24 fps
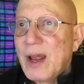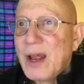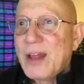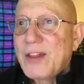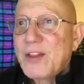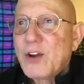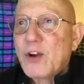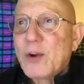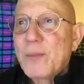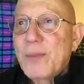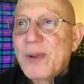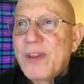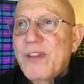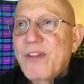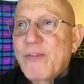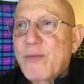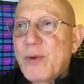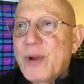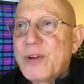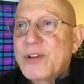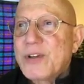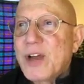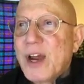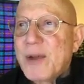There have been
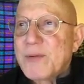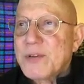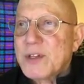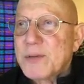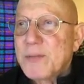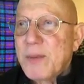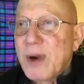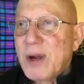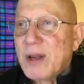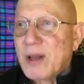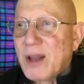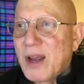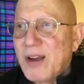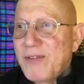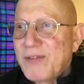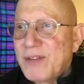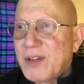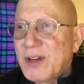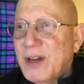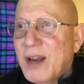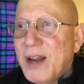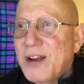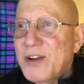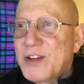3 times in my life
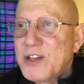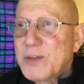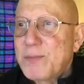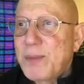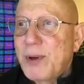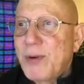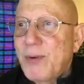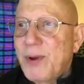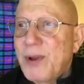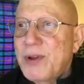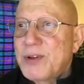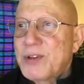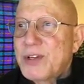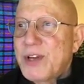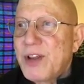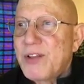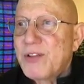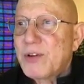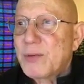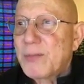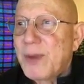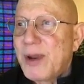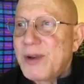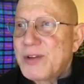that I experienced
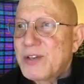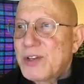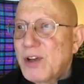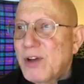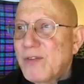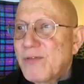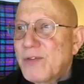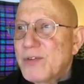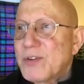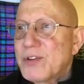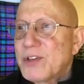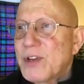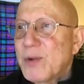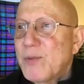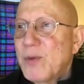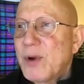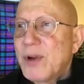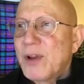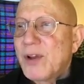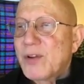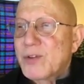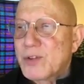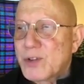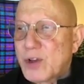either myself or
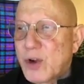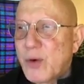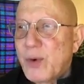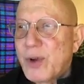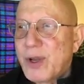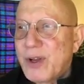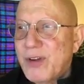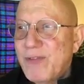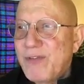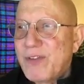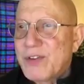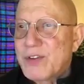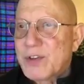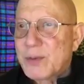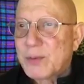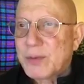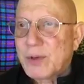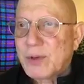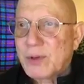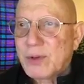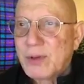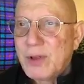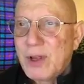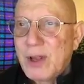someone else going
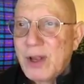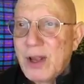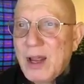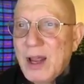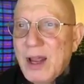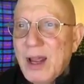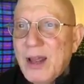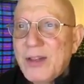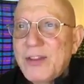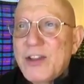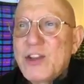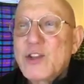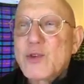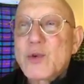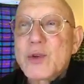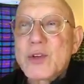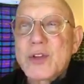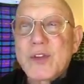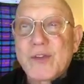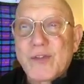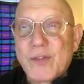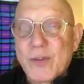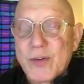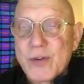invisible. This was
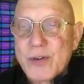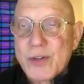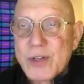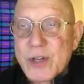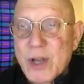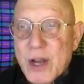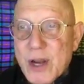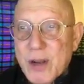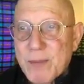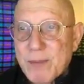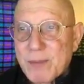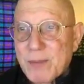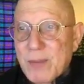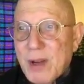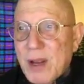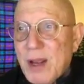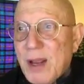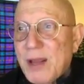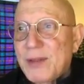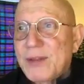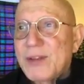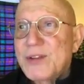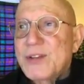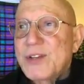the first time.
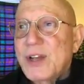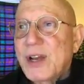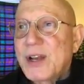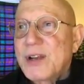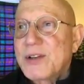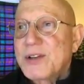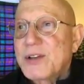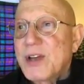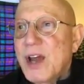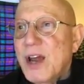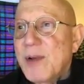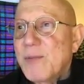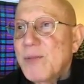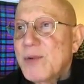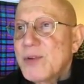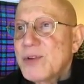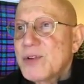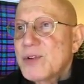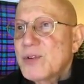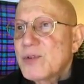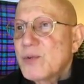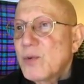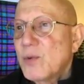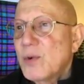The second time
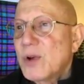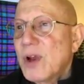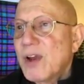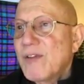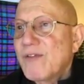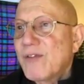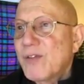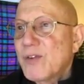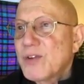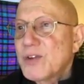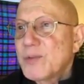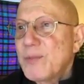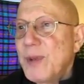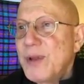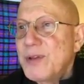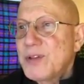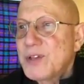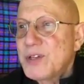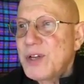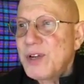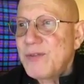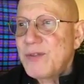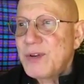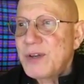was when I first met
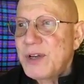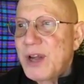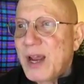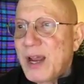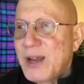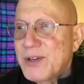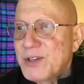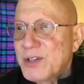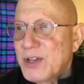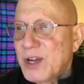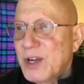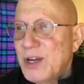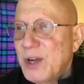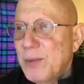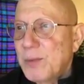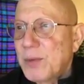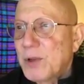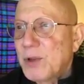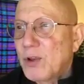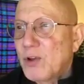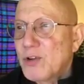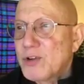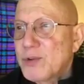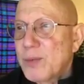Stephen Gaskin up
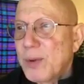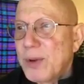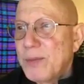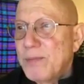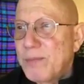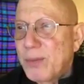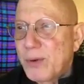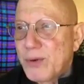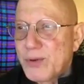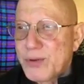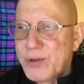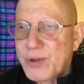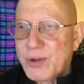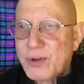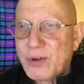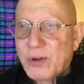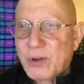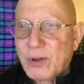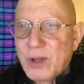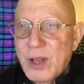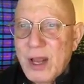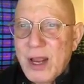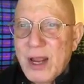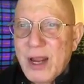close and
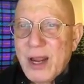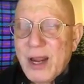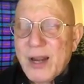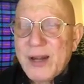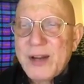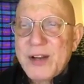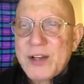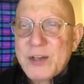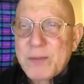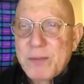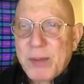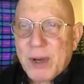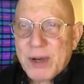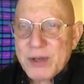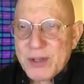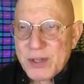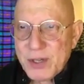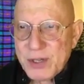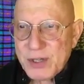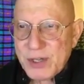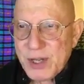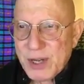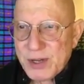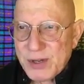personal in his bus
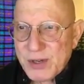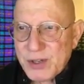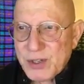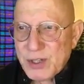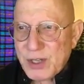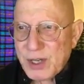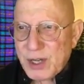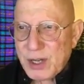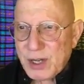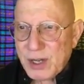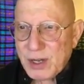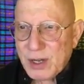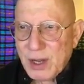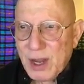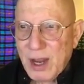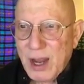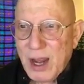in Tennessee.